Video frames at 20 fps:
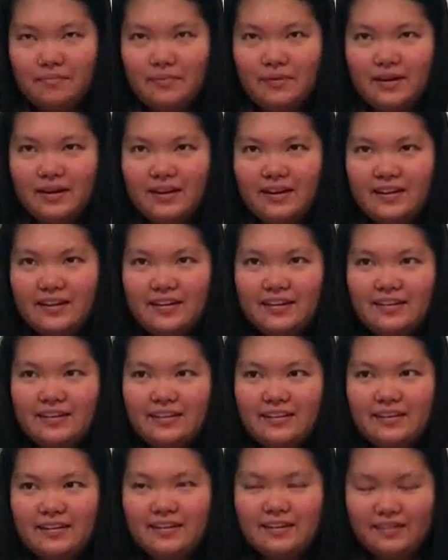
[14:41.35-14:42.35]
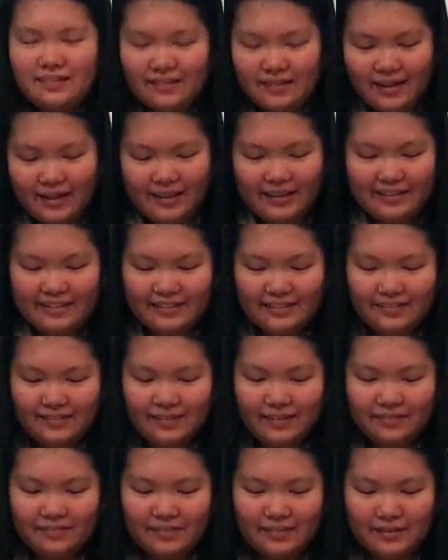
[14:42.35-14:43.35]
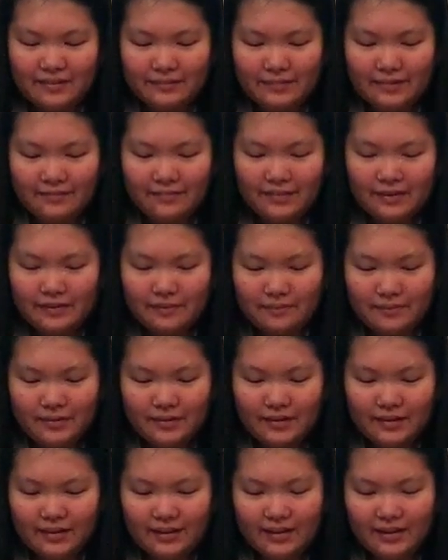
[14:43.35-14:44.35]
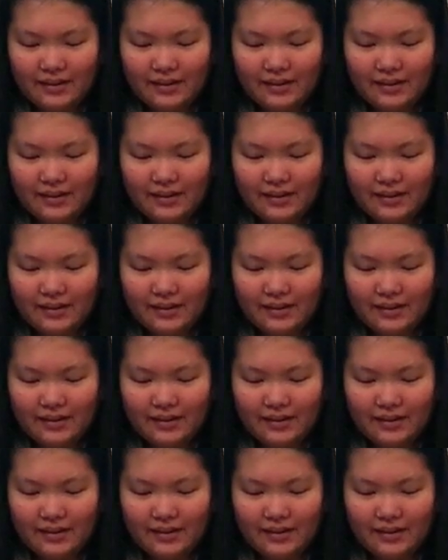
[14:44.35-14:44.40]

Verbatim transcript: but I just love seeing my family,